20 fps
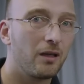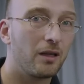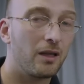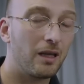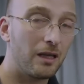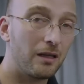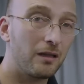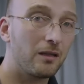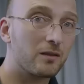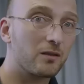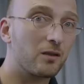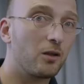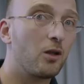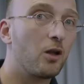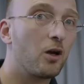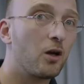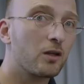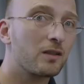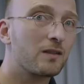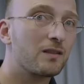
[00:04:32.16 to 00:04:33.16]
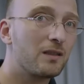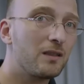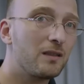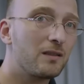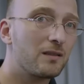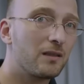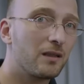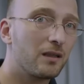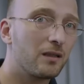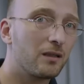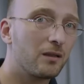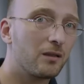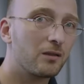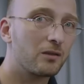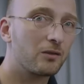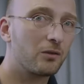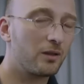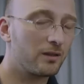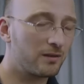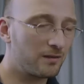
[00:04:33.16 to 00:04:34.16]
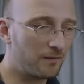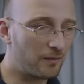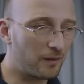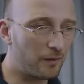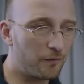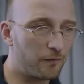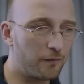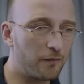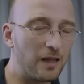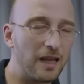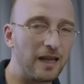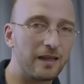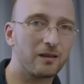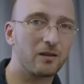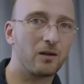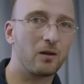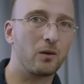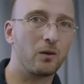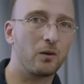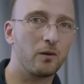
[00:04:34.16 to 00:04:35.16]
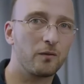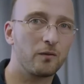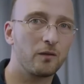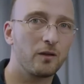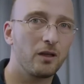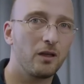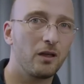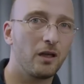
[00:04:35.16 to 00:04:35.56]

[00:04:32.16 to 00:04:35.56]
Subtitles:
Again, it's a Log C signal, so it has a very flat curve,